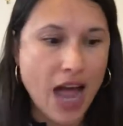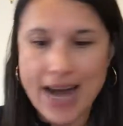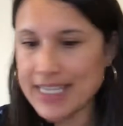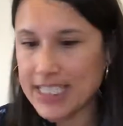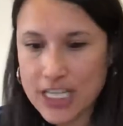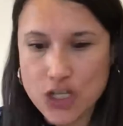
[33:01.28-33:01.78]

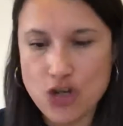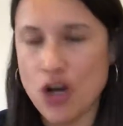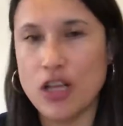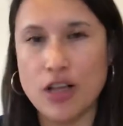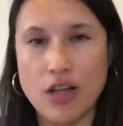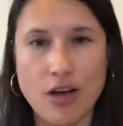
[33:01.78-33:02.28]
I teach
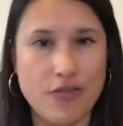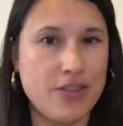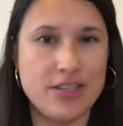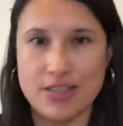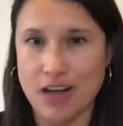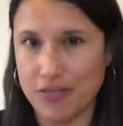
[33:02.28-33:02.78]
all of
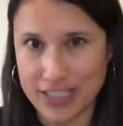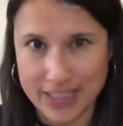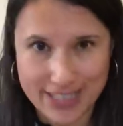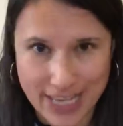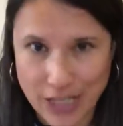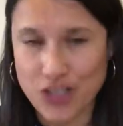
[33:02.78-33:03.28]
this stuff, like
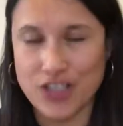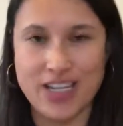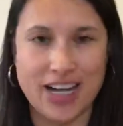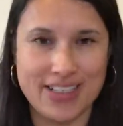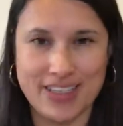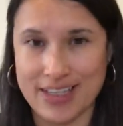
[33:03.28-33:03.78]
these ancient
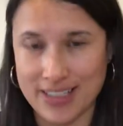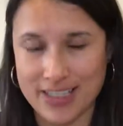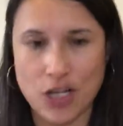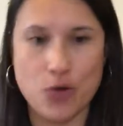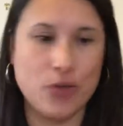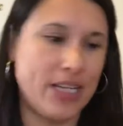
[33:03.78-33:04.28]
texts and
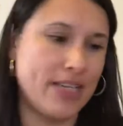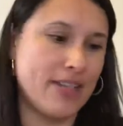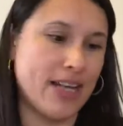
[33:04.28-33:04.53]
antiquities.